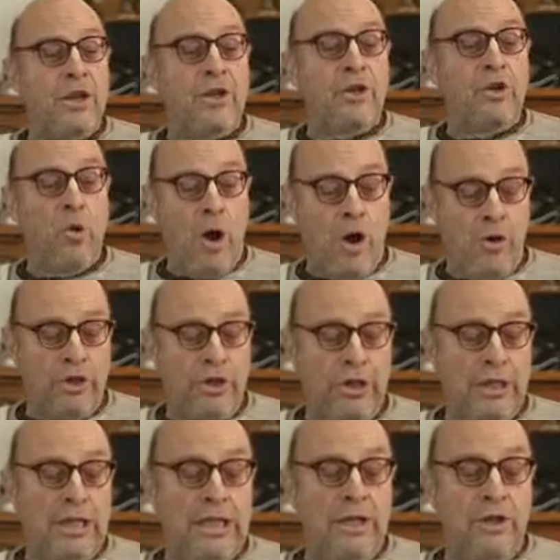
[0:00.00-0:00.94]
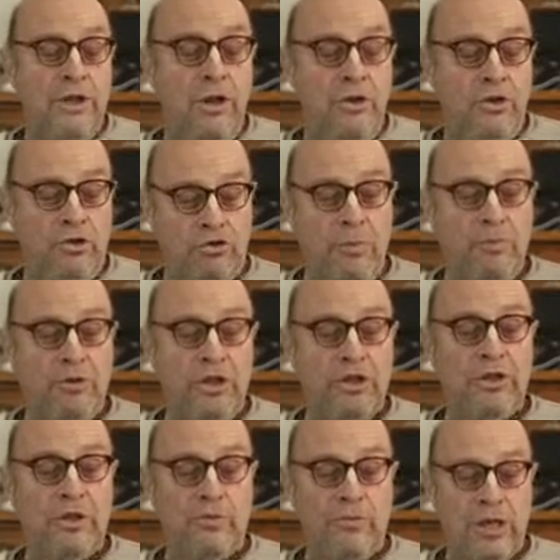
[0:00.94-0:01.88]
quote,
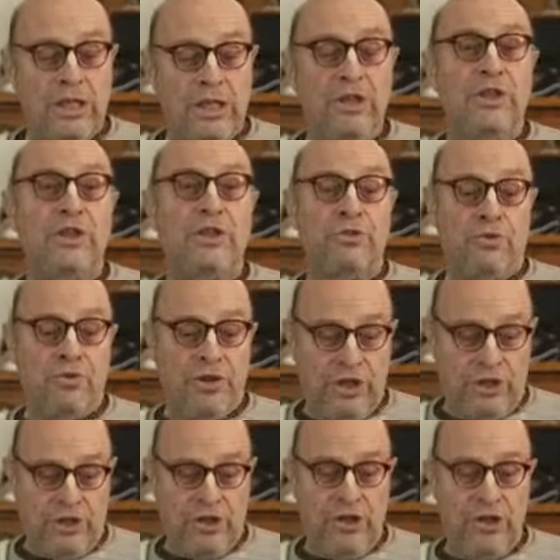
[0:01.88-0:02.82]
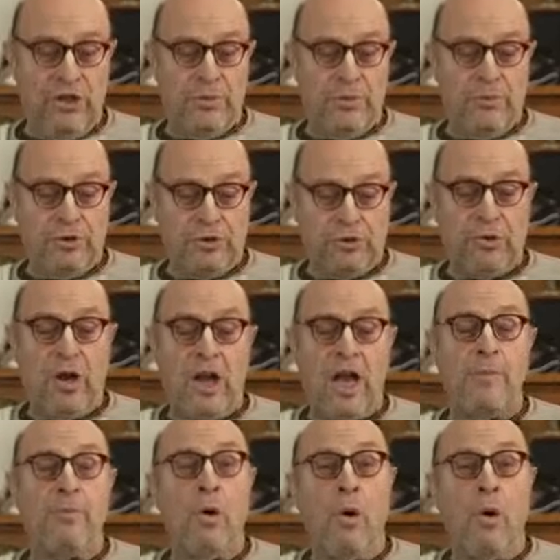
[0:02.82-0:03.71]
"Scriptures and religious traditions prescribe